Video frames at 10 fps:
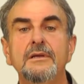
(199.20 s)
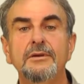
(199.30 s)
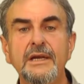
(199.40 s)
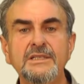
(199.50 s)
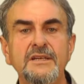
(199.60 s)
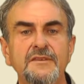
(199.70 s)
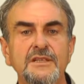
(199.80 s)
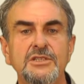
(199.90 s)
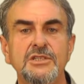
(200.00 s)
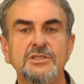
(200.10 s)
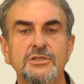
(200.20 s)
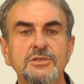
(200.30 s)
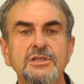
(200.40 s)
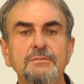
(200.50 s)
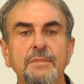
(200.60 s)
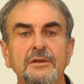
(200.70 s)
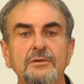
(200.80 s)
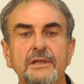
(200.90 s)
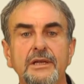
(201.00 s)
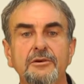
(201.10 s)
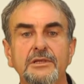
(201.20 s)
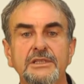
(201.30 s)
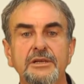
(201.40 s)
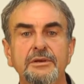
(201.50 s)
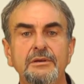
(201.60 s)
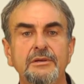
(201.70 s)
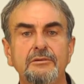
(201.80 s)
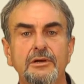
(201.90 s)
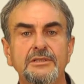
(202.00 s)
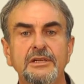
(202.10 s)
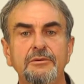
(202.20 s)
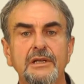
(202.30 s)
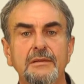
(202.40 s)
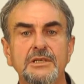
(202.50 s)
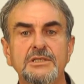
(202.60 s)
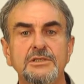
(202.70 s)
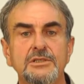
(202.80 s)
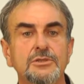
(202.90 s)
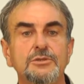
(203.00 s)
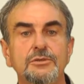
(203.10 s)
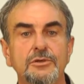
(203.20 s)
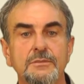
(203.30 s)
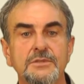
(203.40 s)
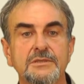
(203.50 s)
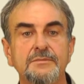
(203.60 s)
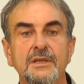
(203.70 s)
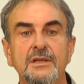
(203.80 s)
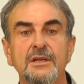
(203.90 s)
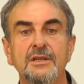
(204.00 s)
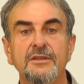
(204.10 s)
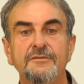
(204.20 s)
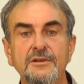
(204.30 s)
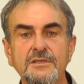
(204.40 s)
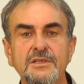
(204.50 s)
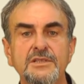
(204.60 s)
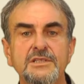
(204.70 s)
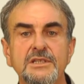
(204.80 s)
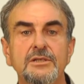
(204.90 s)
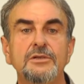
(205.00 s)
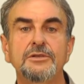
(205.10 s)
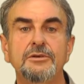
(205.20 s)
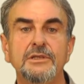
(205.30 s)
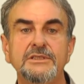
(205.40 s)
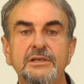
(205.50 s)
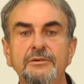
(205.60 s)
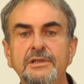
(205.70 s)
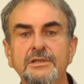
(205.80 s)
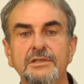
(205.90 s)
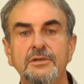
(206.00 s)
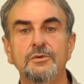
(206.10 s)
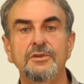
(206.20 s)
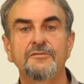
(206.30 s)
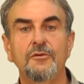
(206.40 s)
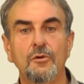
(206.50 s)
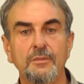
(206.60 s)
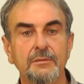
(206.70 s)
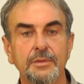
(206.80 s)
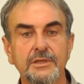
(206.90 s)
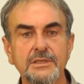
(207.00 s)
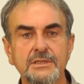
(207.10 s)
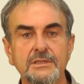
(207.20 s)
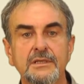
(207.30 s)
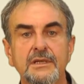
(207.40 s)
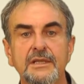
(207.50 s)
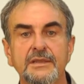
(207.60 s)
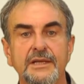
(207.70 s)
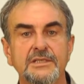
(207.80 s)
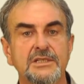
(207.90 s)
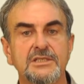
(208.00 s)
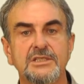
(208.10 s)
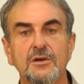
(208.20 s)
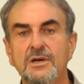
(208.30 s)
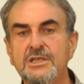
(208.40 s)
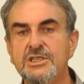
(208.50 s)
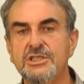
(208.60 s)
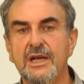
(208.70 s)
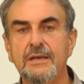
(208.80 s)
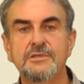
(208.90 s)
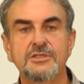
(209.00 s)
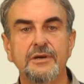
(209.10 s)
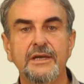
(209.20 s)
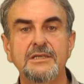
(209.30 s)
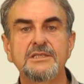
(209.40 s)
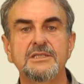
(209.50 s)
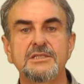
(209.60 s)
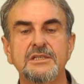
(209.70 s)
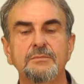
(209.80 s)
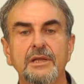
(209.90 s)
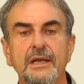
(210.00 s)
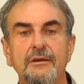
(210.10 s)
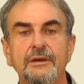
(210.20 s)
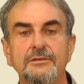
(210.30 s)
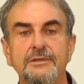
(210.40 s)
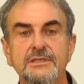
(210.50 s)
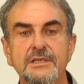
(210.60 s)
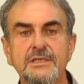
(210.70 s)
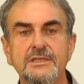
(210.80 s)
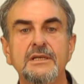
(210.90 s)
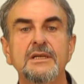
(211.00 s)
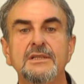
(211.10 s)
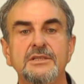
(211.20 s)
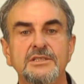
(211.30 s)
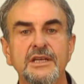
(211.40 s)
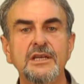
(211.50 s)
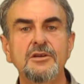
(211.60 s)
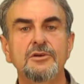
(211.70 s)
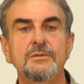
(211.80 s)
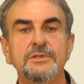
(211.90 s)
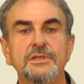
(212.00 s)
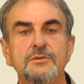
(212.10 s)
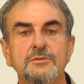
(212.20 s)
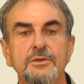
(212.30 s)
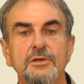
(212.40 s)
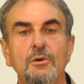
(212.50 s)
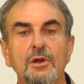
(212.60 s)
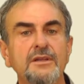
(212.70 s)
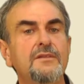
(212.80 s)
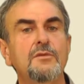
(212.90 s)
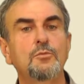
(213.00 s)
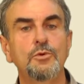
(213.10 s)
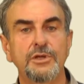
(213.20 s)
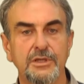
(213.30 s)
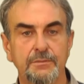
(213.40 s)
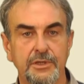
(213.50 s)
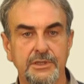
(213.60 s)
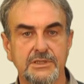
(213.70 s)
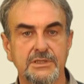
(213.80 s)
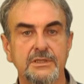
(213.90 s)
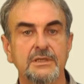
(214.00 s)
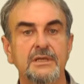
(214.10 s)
Grade definitions usually bundle their criteria and criteria limits into two groups. The first of these include criteria that deal with the form of the piece, that is its size, shape, straightness and similar characteristics. The second group deals with the quality of the wood in the piece.